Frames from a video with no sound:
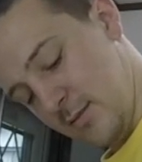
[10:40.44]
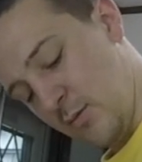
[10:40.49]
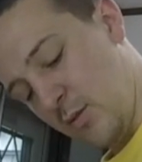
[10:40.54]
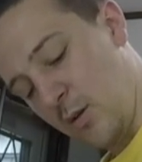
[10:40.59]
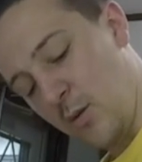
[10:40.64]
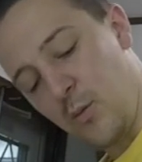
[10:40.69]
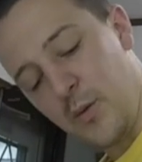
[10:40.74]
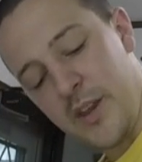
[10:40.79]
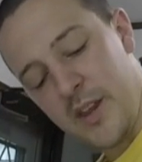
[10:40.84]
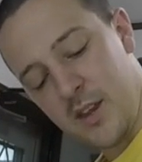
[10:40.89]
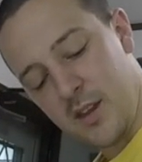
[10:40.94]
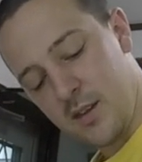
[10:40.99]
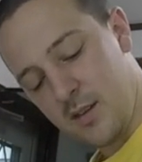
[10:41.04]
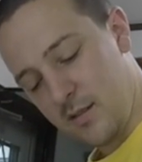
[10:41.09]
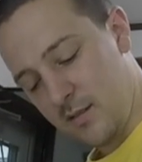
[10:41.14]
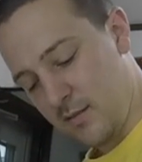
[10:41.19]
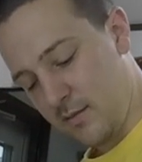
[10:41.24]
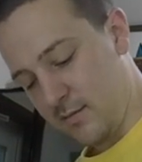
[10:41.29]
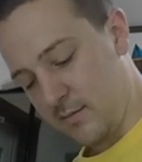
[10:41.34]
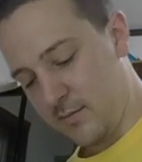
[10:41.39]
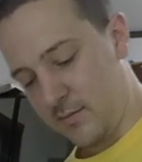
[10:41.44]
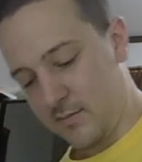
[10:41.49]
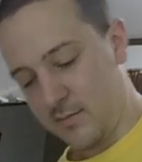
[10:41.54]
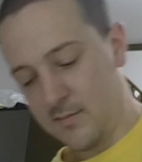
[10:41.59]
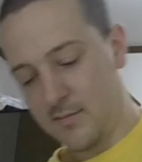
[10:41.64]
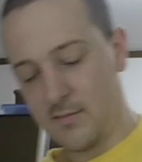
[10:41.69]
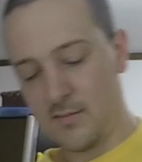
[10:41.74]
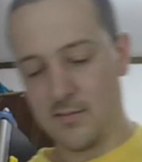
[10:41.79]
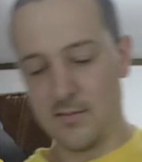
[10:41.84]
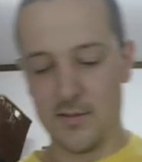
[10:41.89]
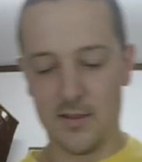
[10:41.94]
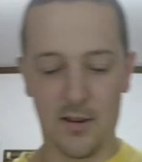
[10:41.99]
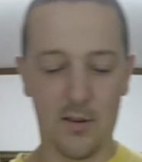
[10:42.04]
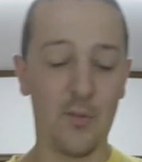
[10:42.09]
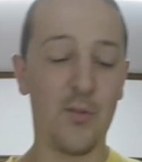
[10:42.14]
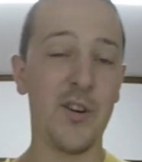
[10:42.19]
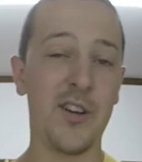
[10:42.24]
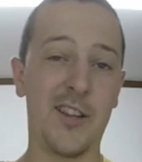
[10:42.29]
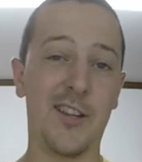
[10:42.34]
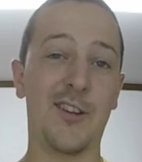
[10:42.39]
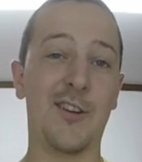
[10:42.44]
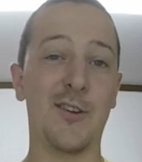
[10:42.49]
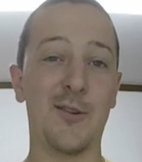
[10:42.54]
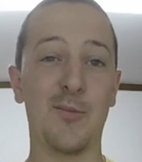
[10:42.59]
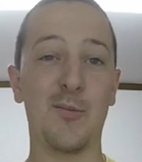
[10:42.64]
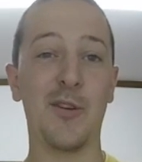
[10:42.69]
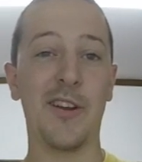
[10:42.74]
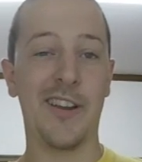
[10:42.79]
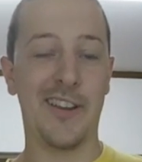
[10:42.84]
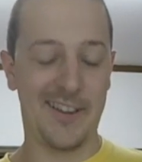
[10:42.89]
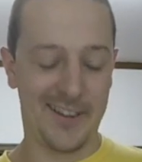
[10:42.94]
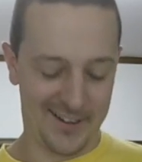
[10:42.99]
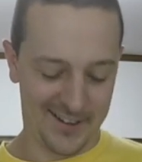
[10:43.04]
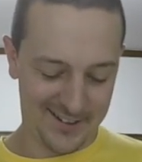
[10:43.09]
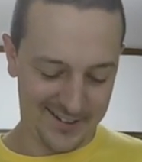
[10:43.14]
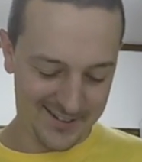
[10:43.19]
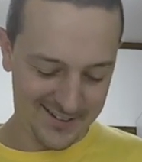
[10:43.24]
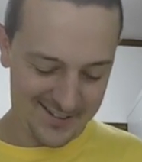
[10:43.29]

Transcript: Or a week. A really good week.